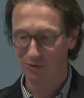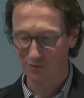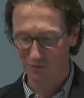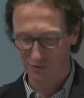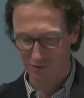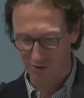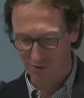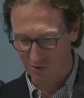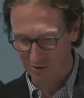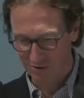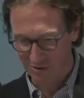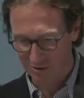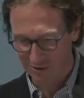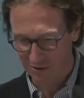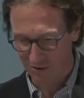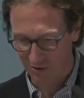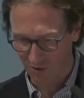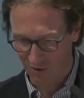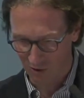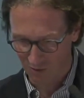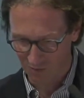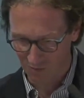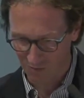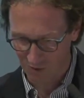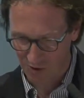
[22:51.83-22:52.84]
of course, to
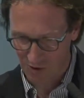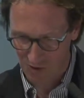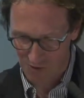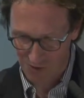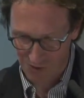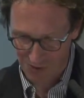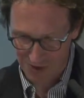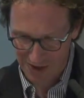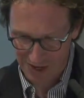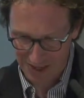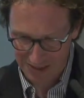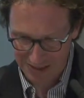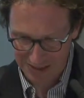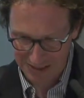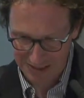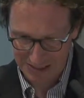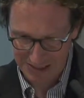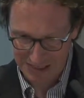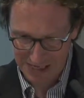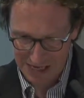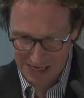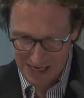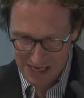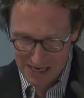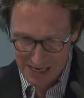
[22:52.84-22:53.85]
urban contexts.